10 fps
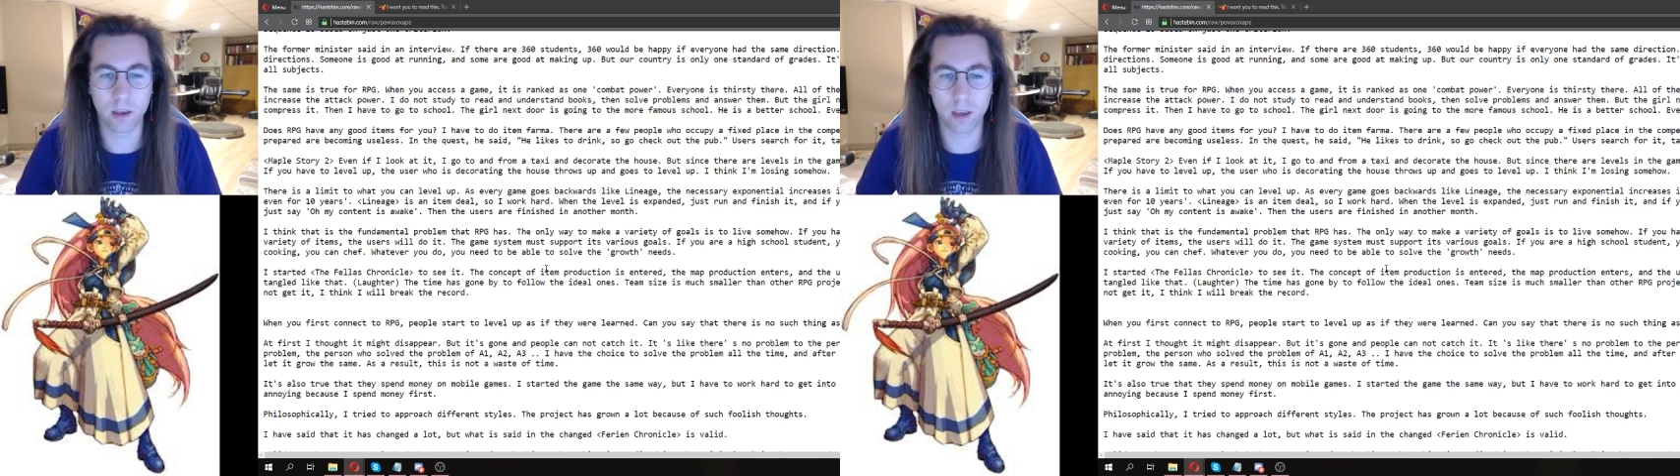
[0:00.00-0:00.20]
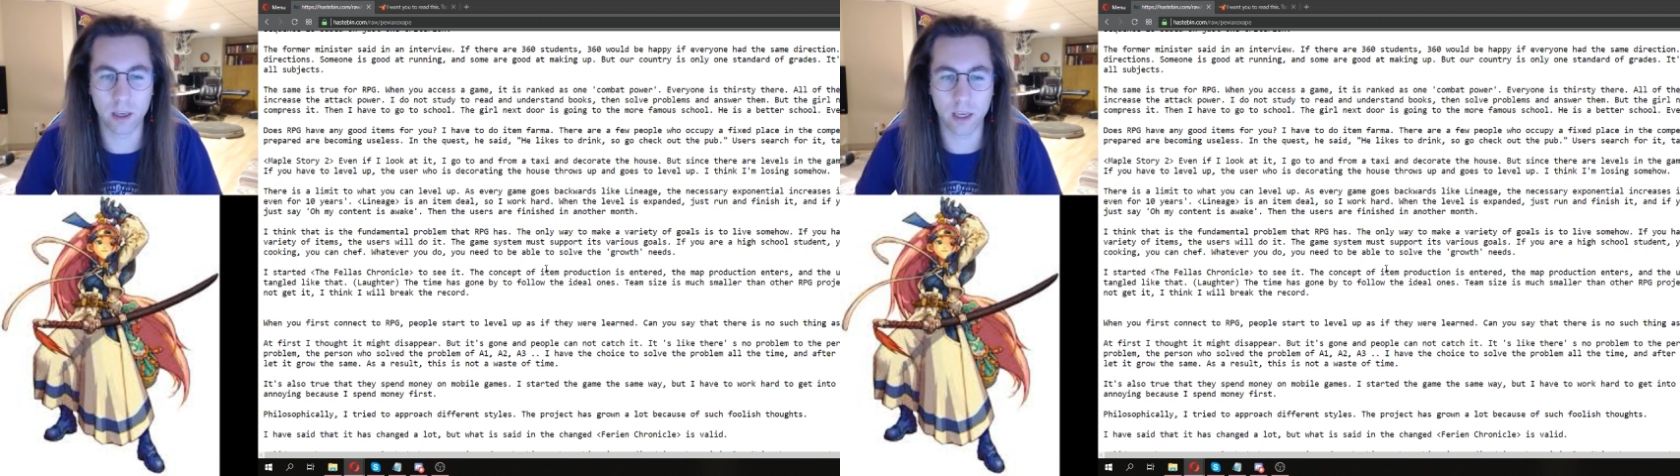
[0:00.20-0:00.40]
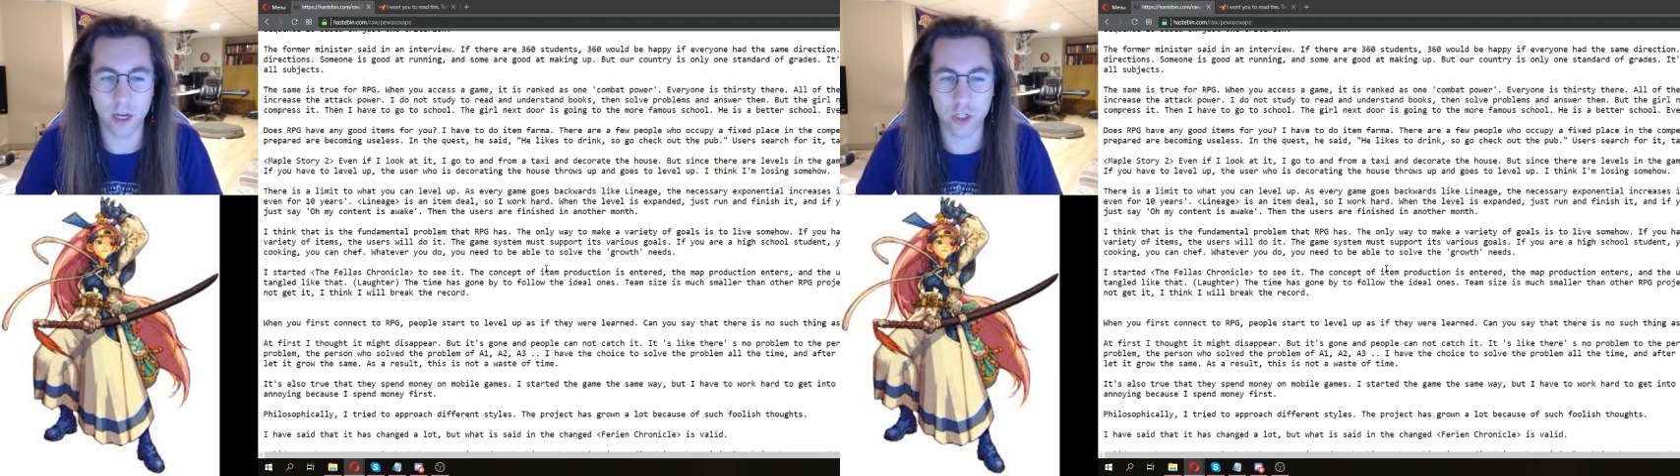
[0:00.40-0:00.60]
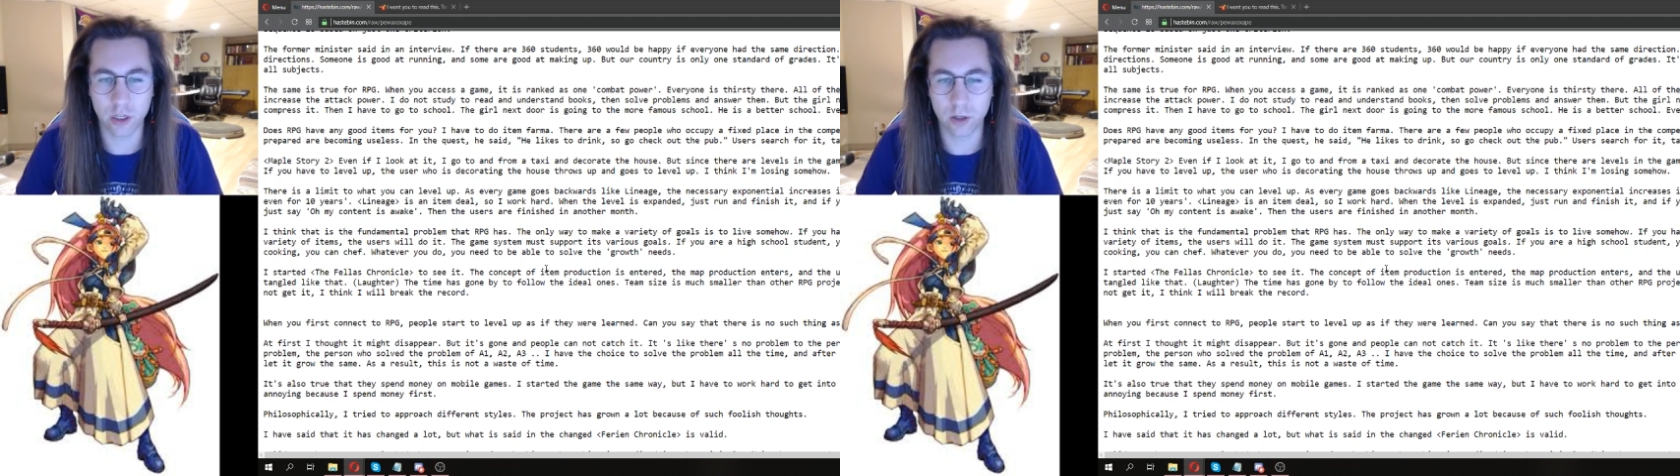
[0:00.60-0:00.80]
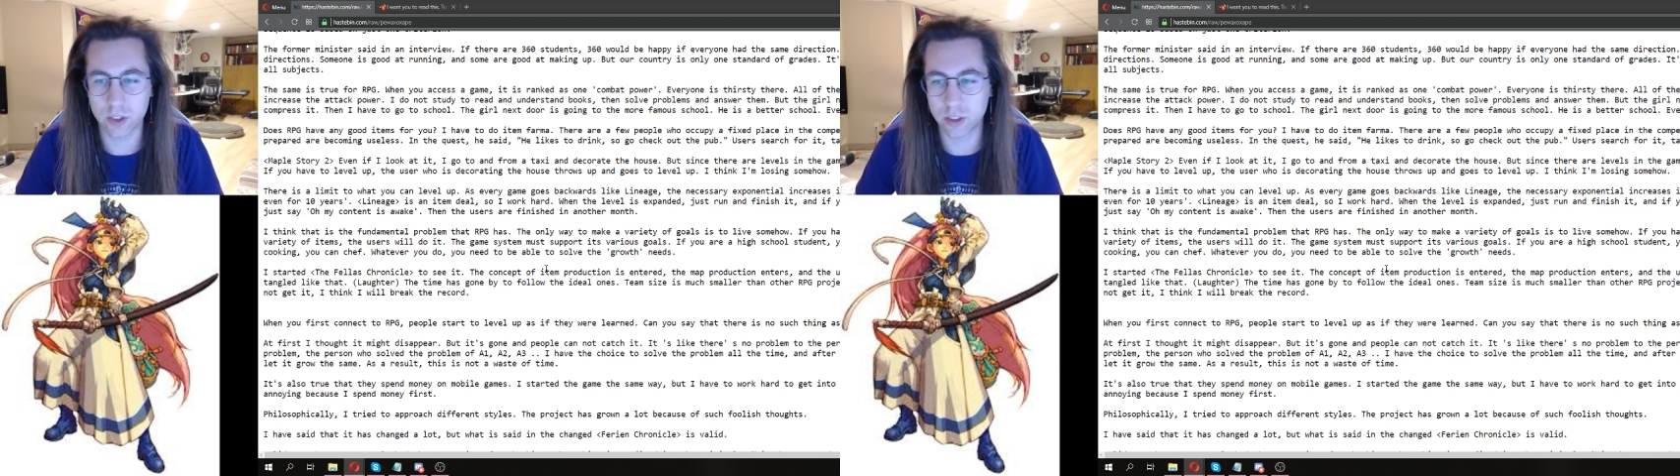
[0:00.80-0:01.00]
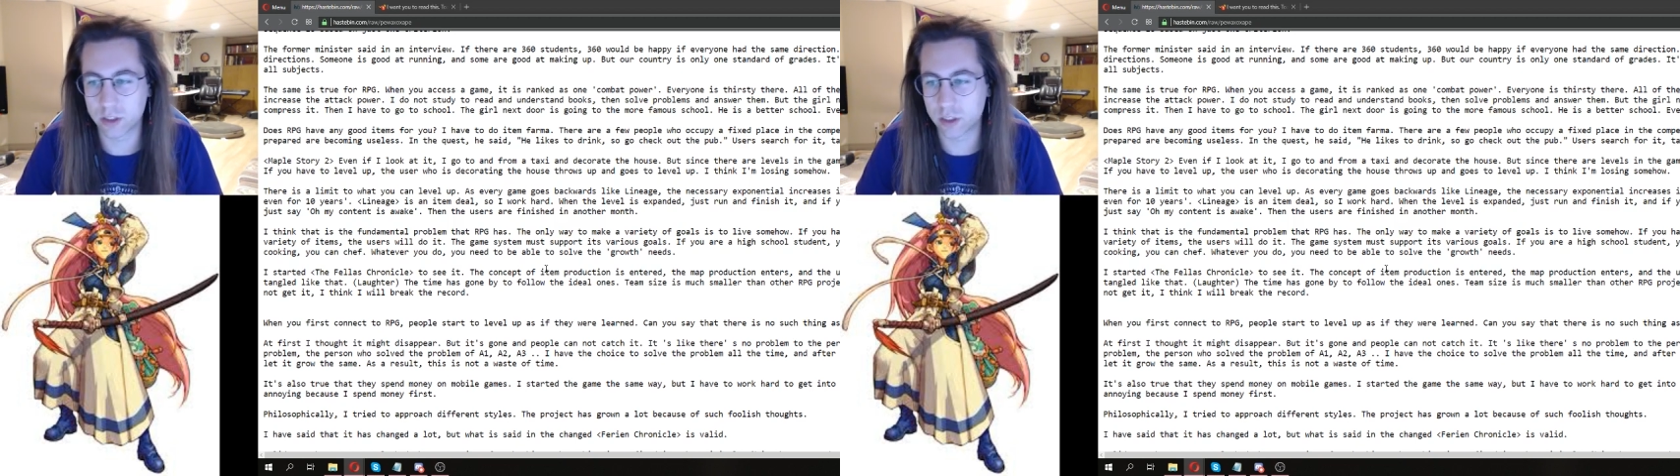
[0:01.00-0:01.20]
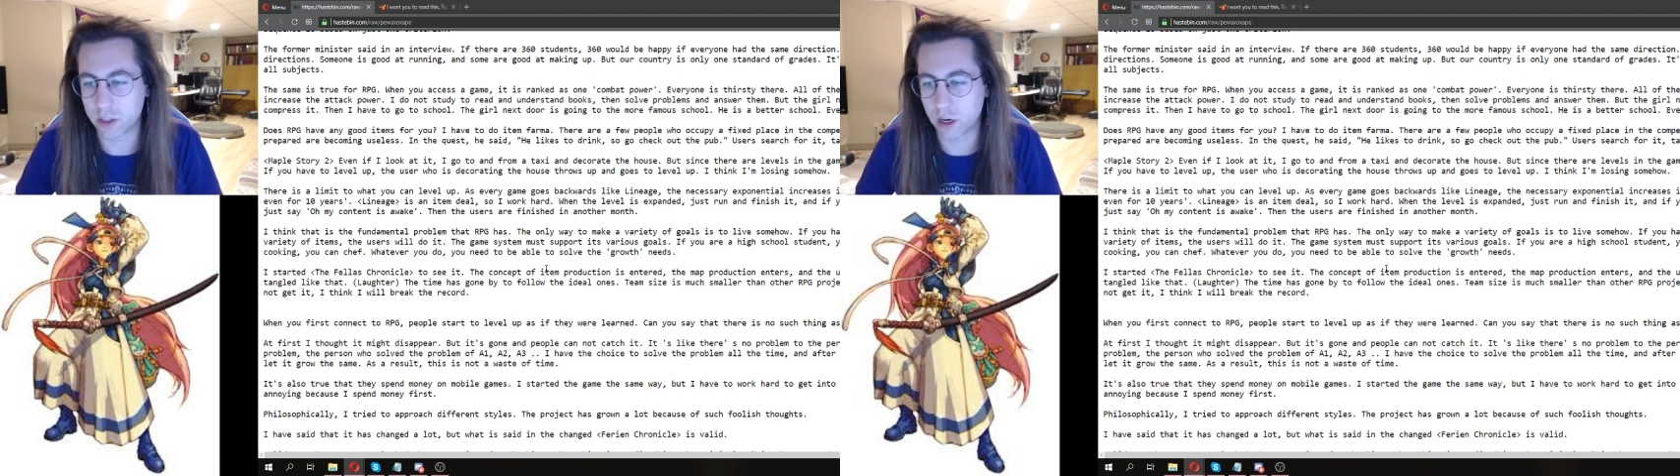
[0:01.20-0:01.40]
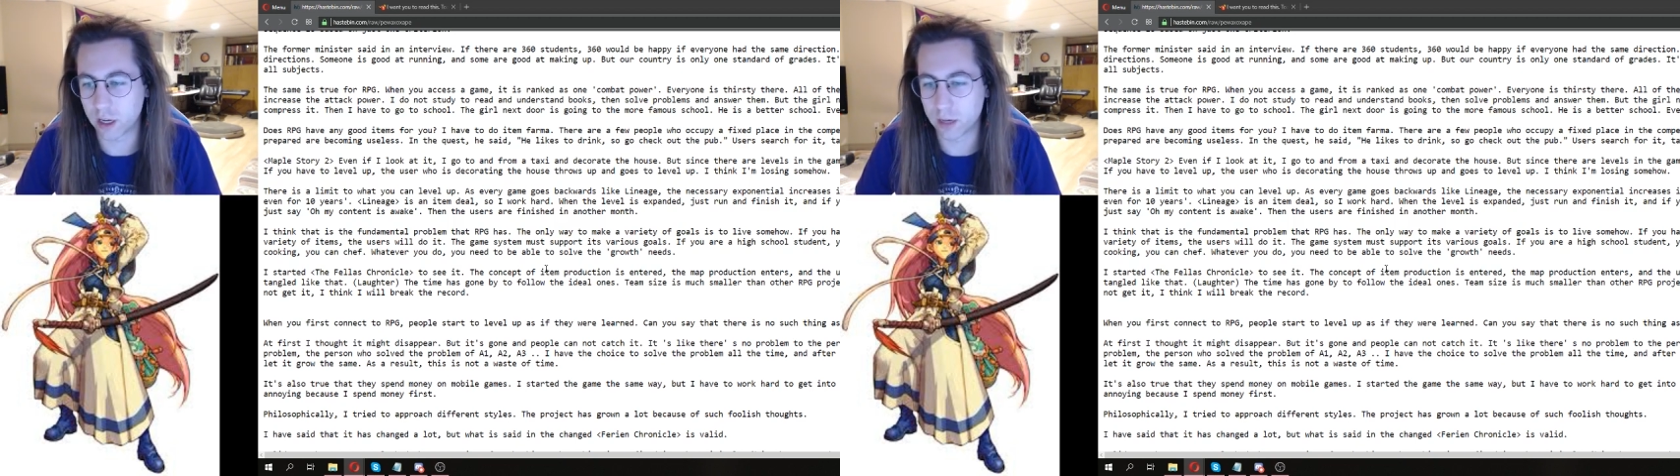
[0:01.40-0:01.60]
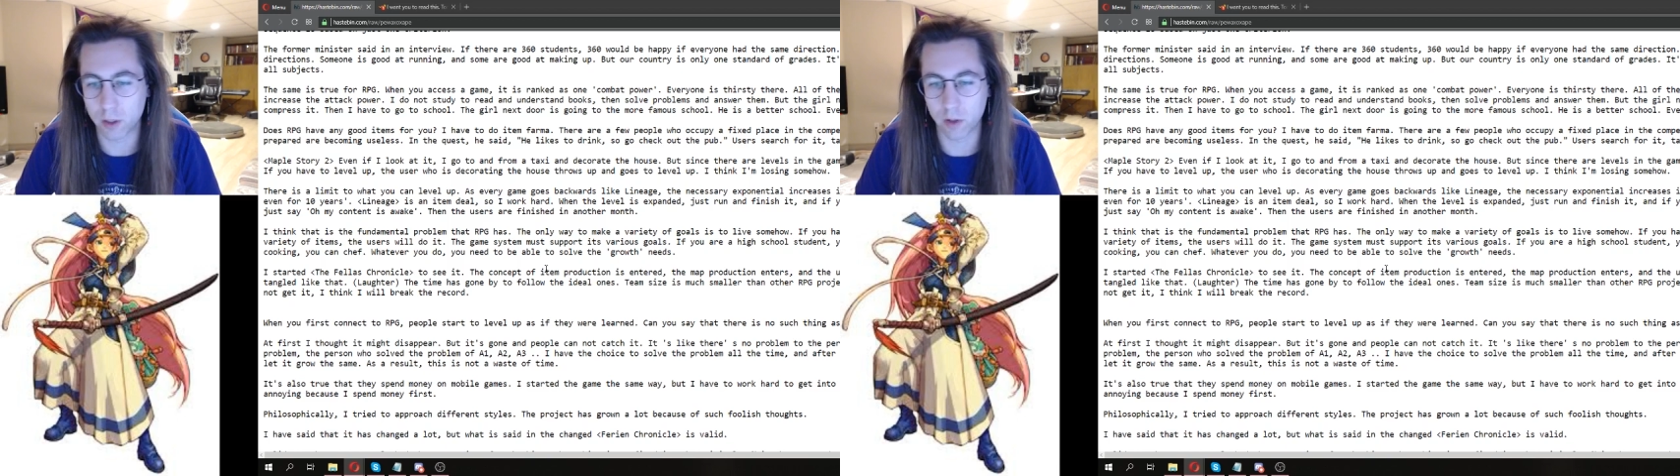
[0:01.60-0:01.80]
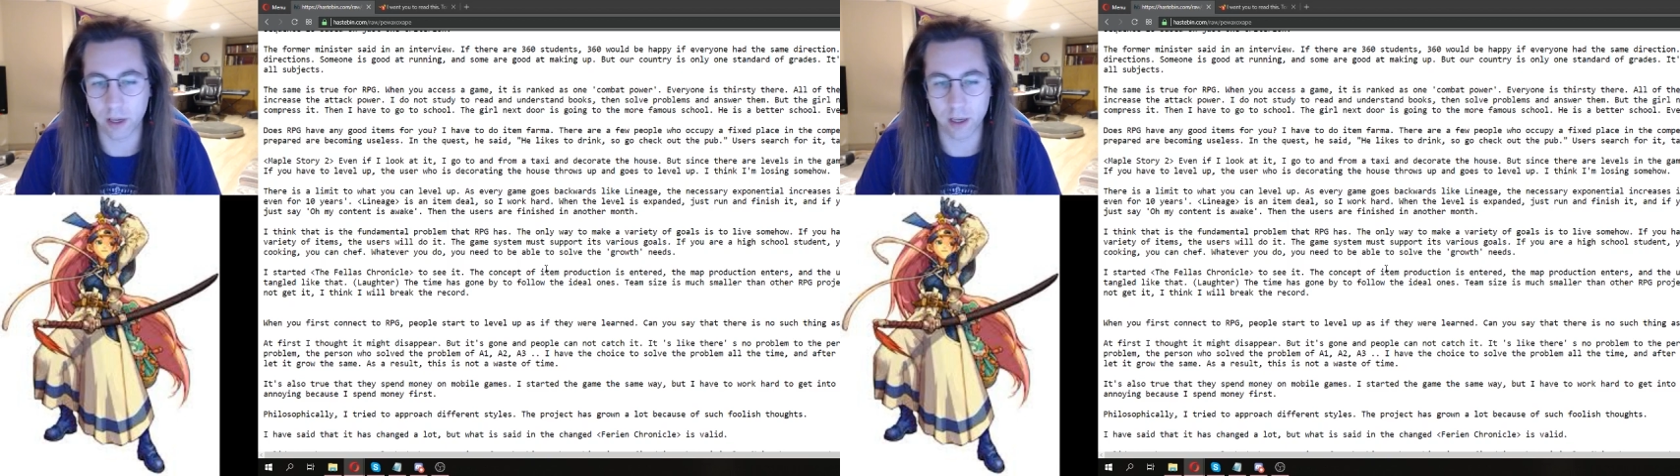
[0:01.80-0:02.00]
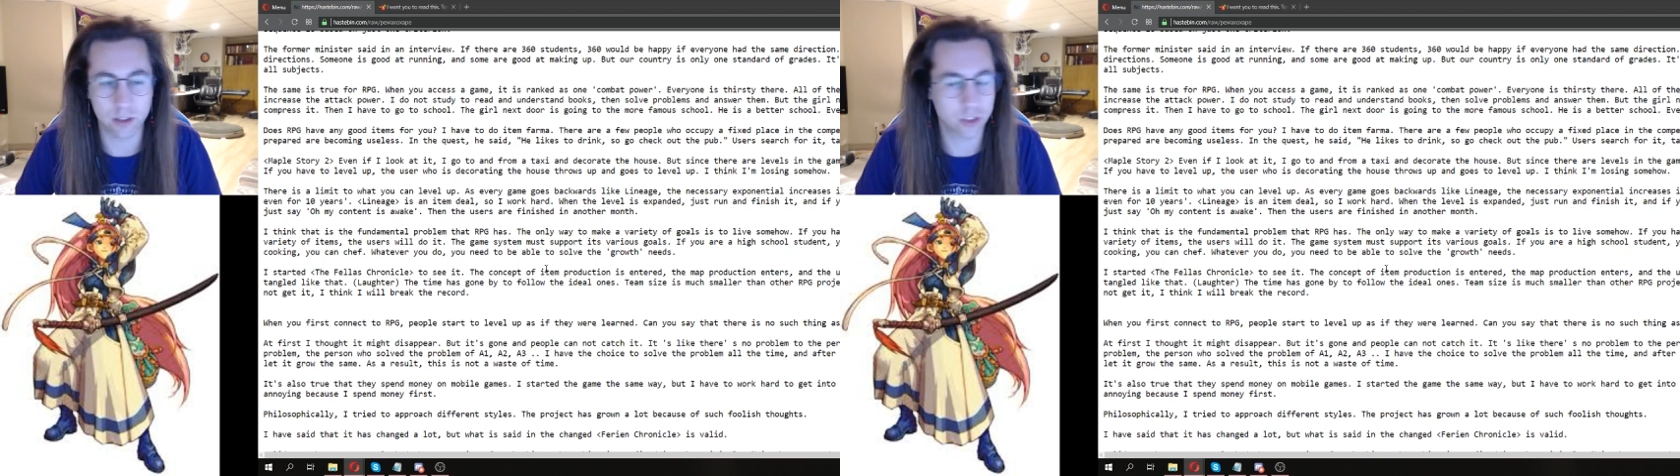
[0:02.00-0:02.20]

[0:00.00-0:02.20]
he actually goes into talking about like